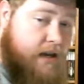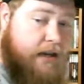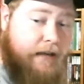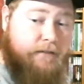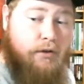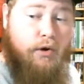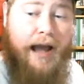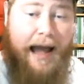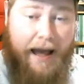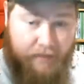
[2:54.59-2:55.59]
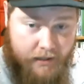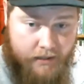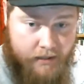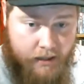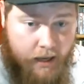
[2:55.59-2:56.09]
If you
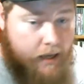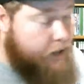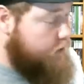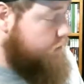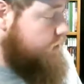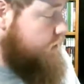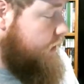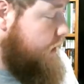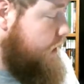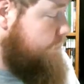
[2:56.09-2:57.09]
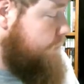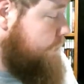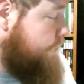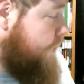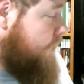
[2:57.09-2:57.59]
haven't, then be
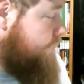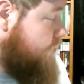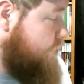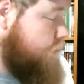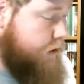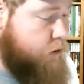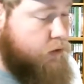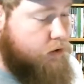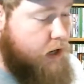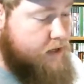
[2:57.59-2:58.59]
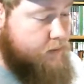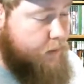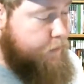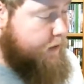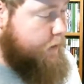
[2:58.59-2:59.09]
prepared for one of my Coup De Grâce and
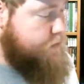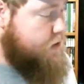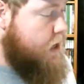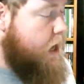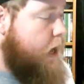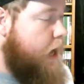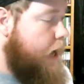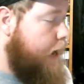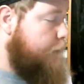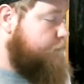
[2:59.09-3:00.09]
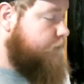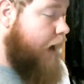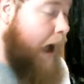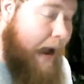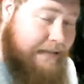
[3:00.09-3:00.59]
my pickups.
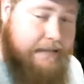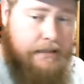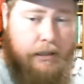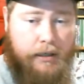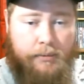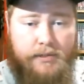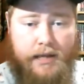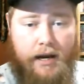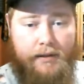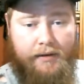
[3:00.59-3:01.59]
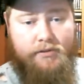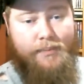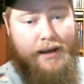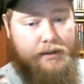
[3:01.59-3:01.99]
I didn't know he was there, and that was my own